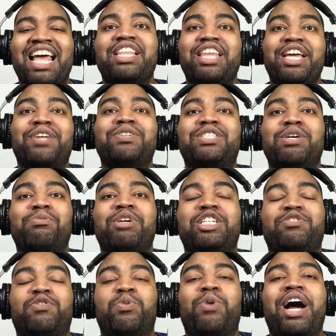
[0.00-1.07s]
Thank you so
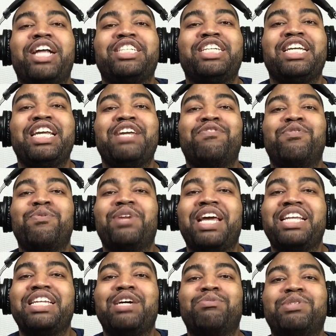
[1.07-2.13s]
much for watching. If you would
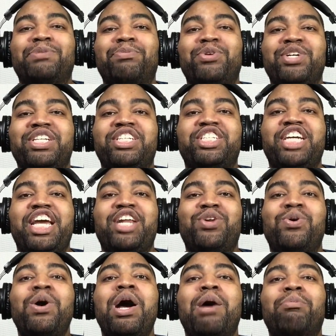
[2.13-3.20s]
like to help support the
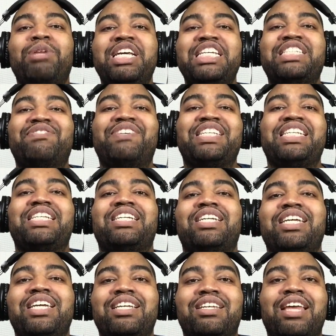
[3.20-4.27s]
channel, please visit the
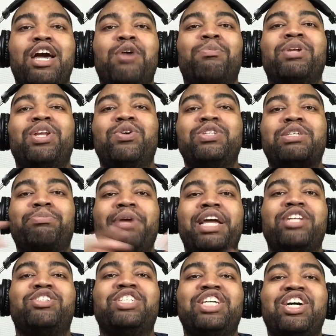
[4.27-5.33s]
link down below to
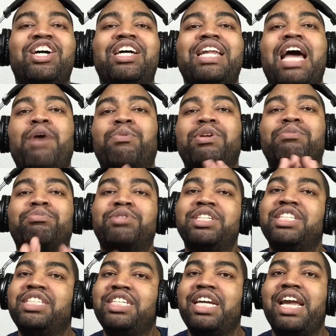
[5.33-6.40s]
Patreon. I would
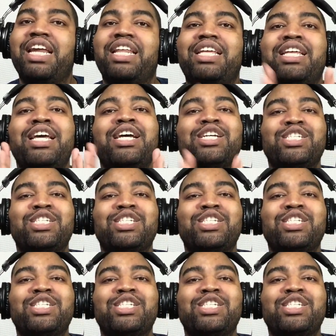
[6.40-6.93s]
appreciate it.